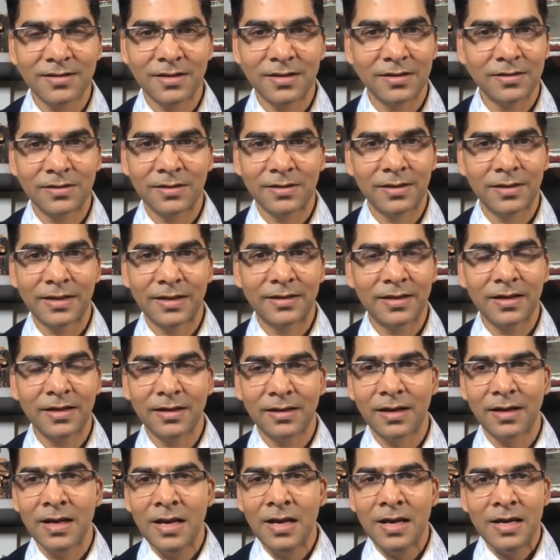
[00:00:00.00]
so I
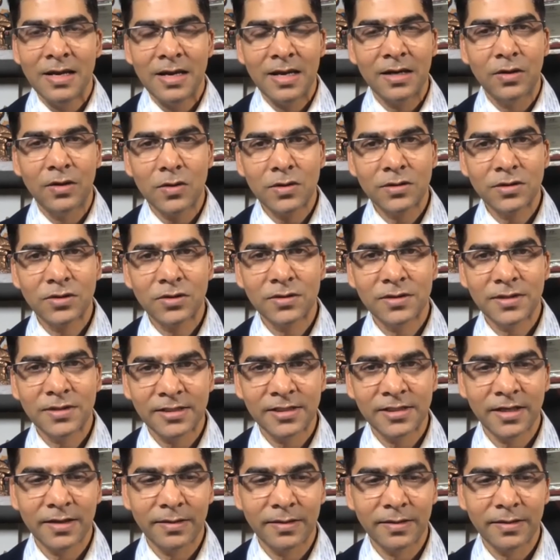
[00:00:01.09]
think he goes to such a